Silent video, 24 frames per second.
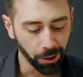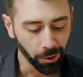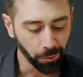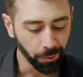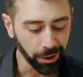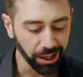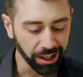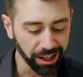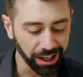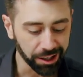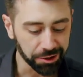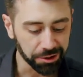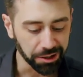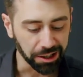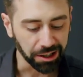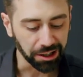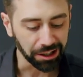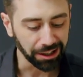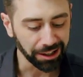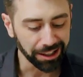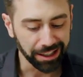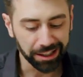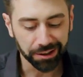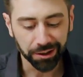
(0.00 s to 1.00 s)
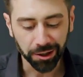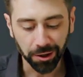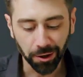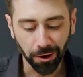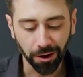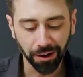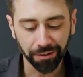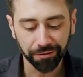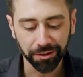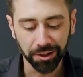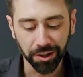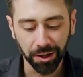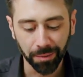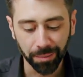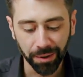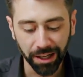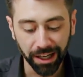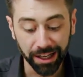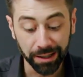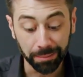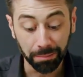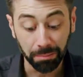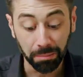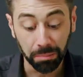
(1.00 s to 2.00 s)
we can actually clean the coffee up
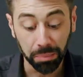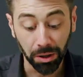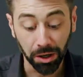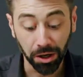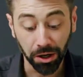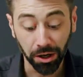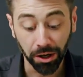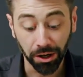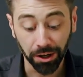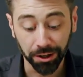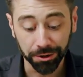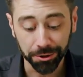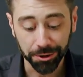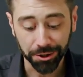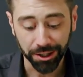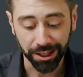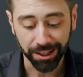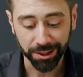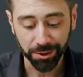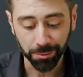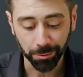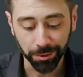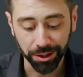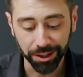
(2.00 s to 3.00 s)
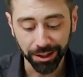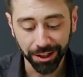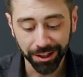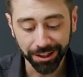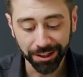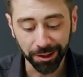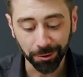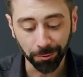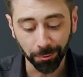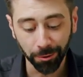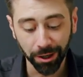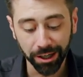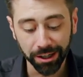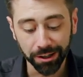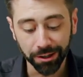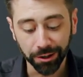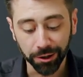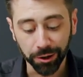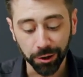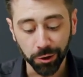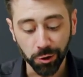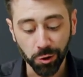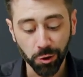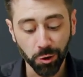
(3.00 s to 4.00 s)
a bunch as we get ready to
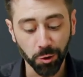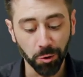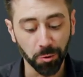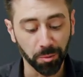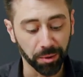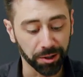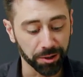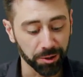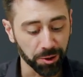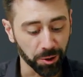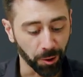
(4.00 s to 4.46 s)
consume it.